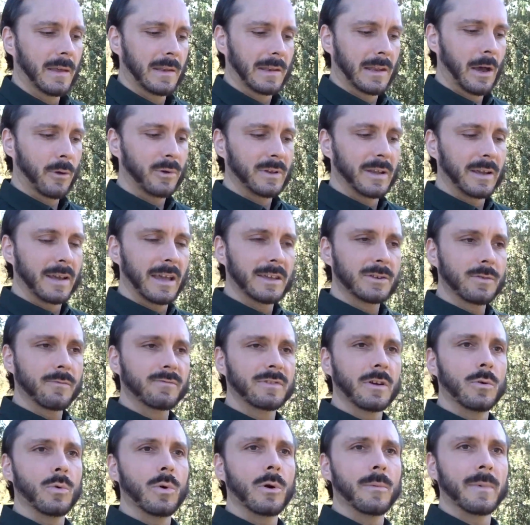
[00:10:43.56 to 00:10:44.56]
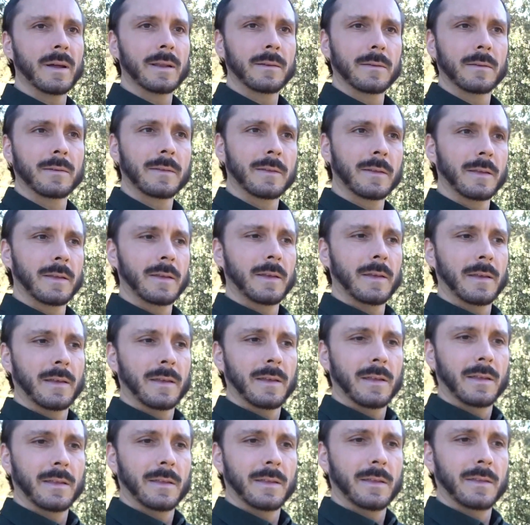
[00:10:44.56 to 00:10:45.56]
Now, in the case of the woman,
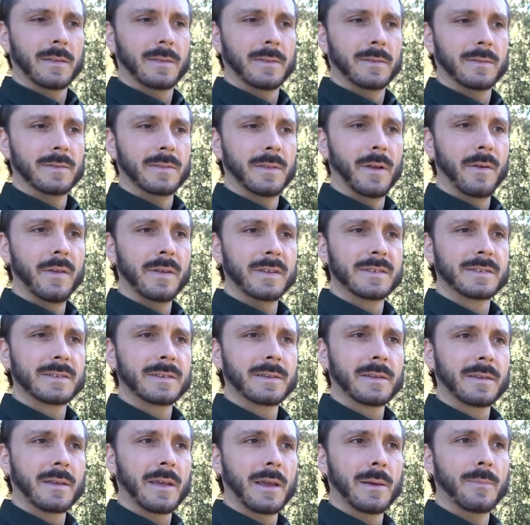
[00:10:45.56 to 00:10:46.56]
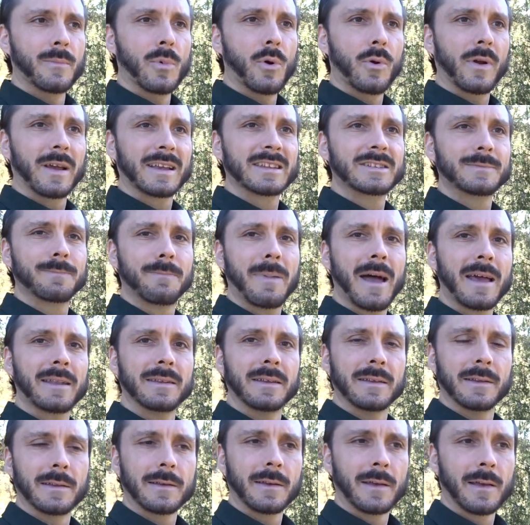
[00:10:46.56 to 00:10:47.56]
there is a more
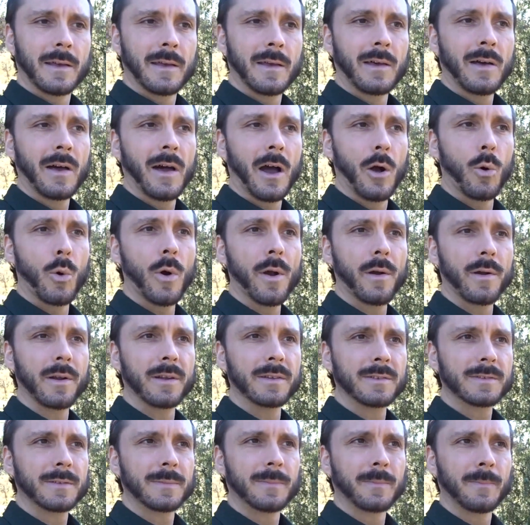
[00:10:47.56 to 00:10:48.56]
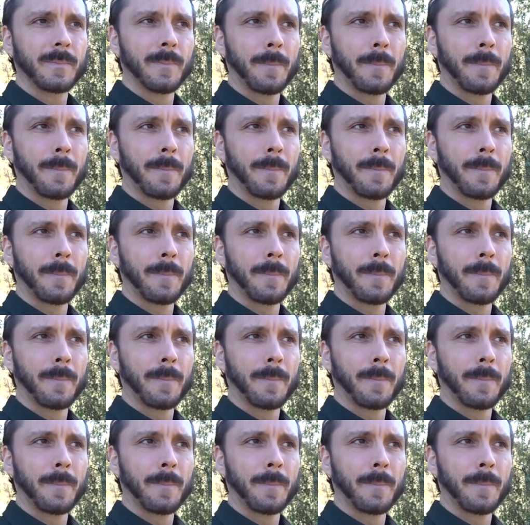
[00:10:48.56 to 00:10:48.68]
expanded awareness,